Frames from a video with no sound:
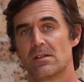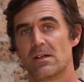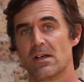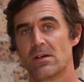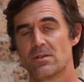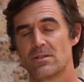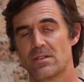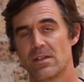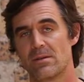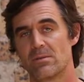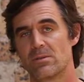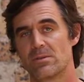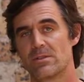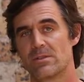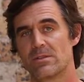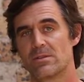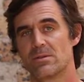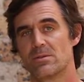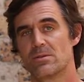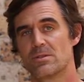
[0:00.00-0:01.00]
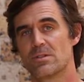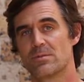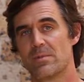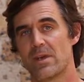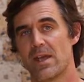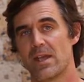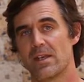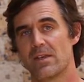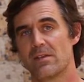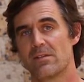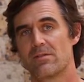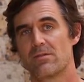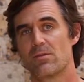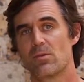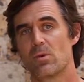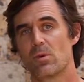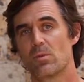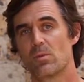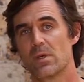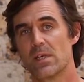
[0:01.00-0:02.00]
I was able to spend
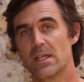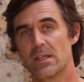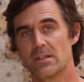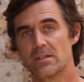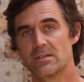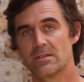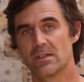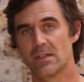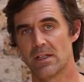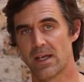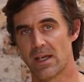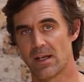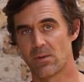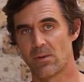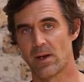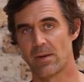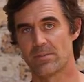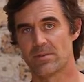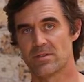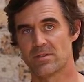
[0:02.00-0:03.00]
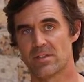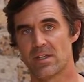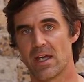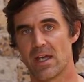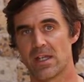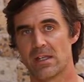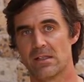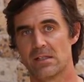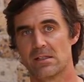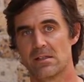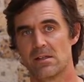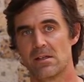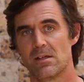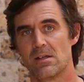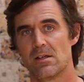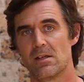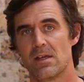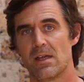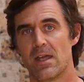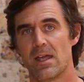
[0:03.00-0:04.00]
4 weeks in Attawapiskat
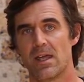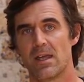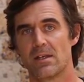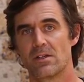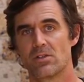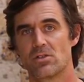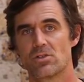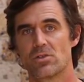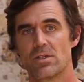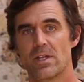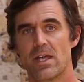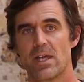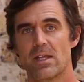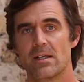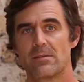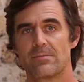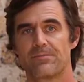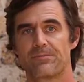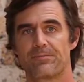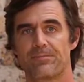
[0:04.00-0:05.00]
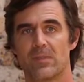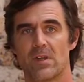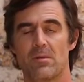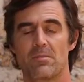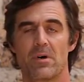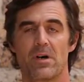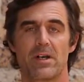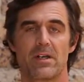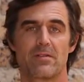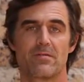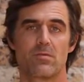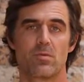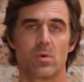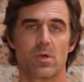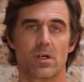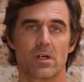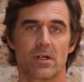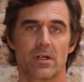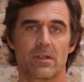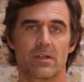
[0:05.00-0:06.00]
and create a body of
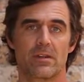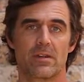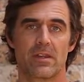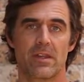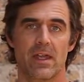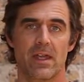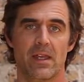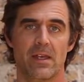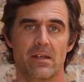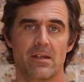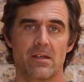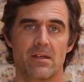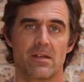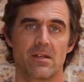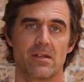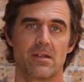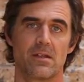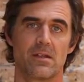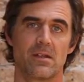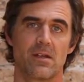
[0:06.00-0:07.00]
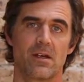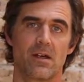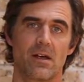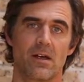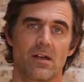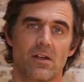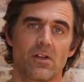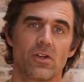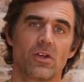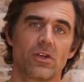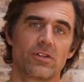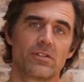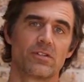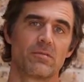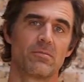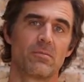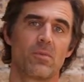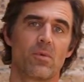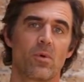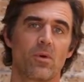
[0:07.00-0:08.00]
work that
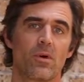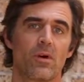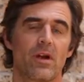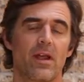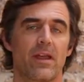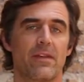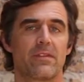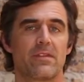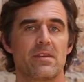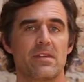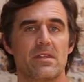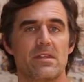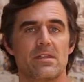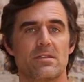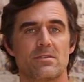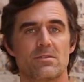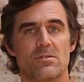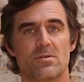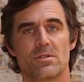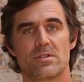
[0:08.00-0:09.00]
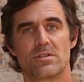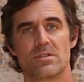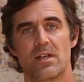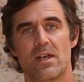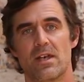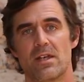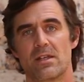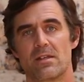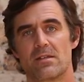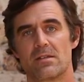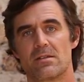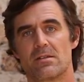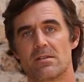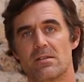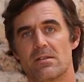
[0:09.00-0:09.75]
looked more at the suicide